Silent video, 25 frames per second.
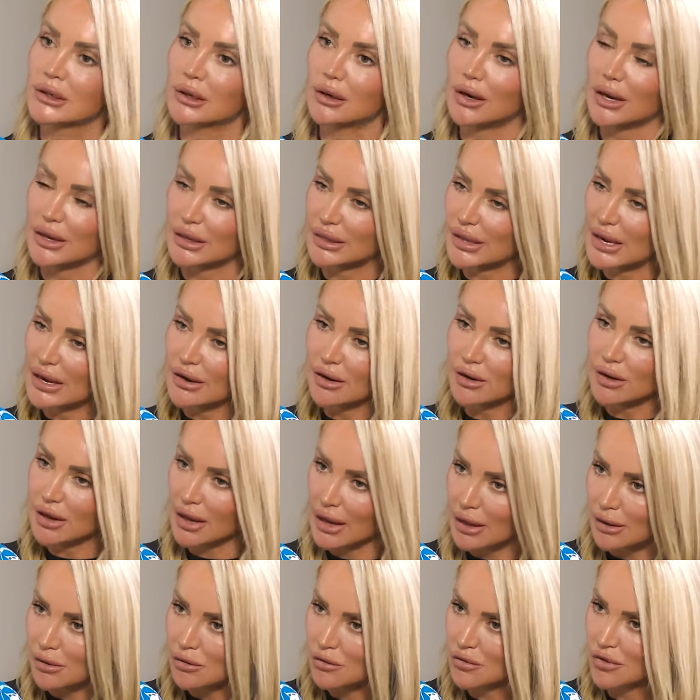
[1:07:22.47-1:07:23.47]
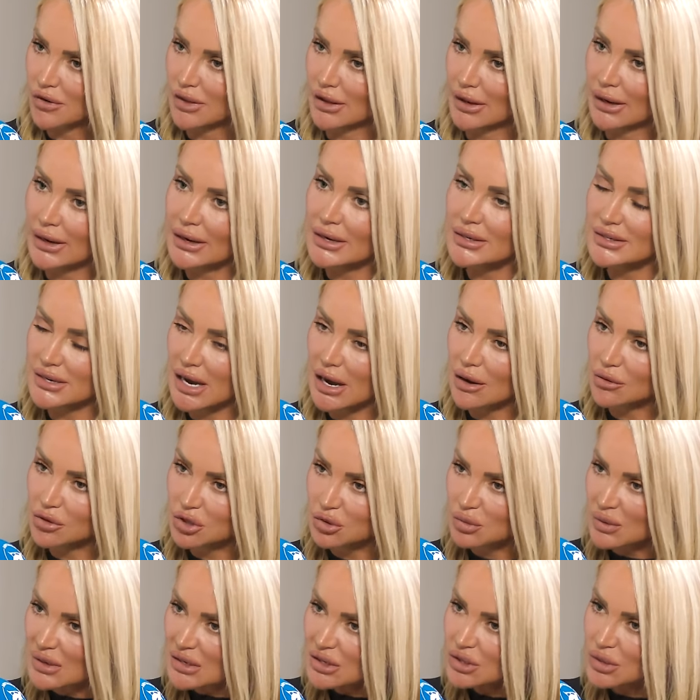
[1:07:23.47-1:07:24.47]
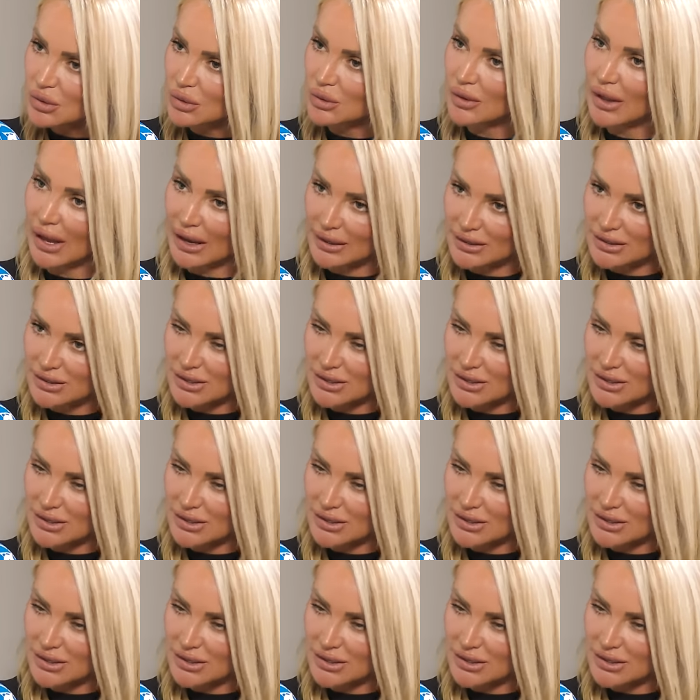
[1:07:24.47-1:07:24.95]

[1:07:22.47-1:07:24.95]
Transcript: like they're a king for the night? How do we do that?